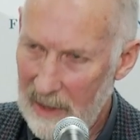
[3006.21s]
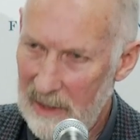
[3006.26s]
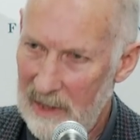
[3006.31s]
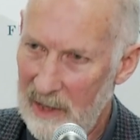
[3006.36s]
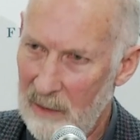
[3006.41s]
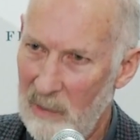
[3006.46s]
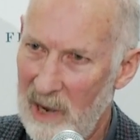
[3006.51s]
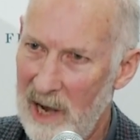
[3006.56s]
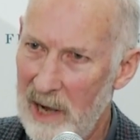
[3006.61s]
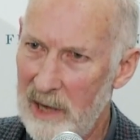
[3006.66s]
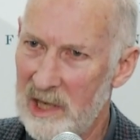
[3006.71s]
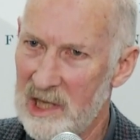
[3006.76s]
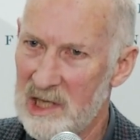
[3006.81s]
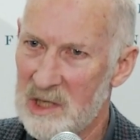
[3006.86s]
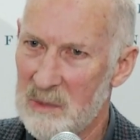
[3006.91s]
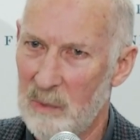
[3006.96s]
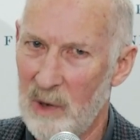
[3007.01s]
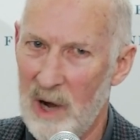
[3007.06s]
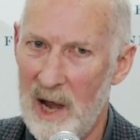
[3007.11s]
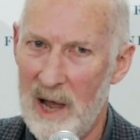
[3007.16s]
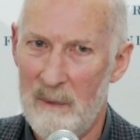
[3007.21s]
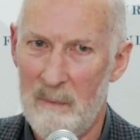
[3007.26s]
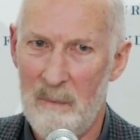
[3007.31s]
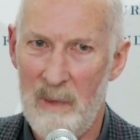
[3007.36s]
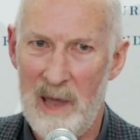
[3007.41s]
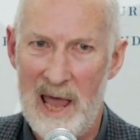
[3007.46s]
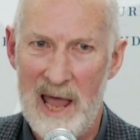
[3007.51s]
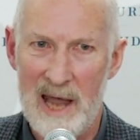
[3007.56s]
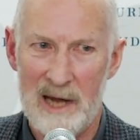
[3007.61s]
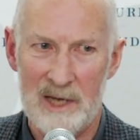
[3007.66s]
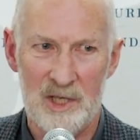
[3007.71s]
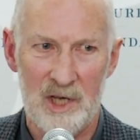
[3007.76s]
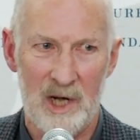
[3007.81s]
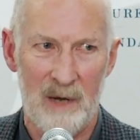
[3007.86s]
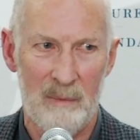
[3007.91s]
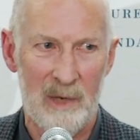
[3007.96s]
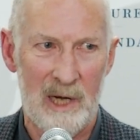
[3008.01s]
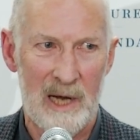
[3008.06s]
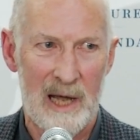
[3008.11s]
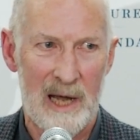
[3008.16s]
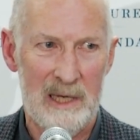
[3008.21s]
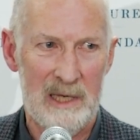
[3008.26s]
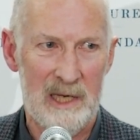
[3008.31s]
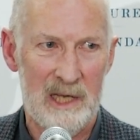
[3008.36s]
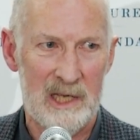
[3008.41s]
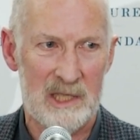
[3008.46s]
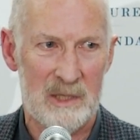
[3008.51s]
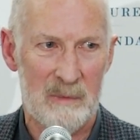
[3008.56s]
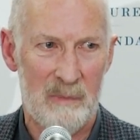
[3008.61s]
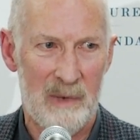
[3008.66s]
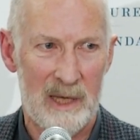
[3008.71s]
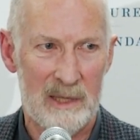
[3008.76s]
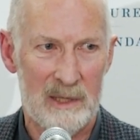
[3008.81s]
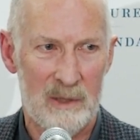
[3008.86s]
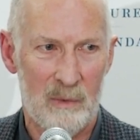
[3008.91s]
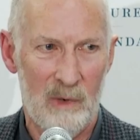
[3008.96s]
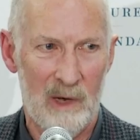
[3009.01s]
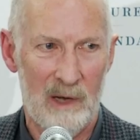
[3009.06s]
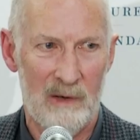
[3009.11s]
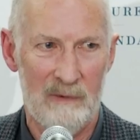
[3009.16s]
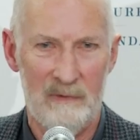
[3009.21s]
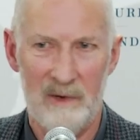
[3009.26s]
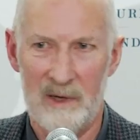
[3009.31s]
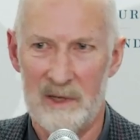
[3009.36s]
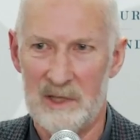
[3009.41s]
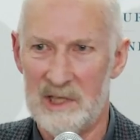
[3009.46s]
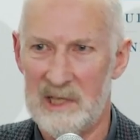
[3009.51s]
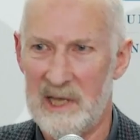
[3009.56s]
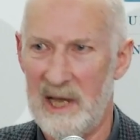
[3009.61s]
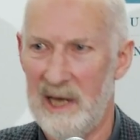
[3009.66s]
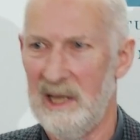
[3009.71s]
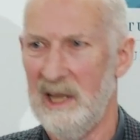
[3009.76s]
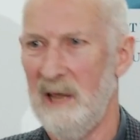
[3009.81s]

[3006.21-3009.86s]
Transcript: The Americans brought back German ideas about the welfare state,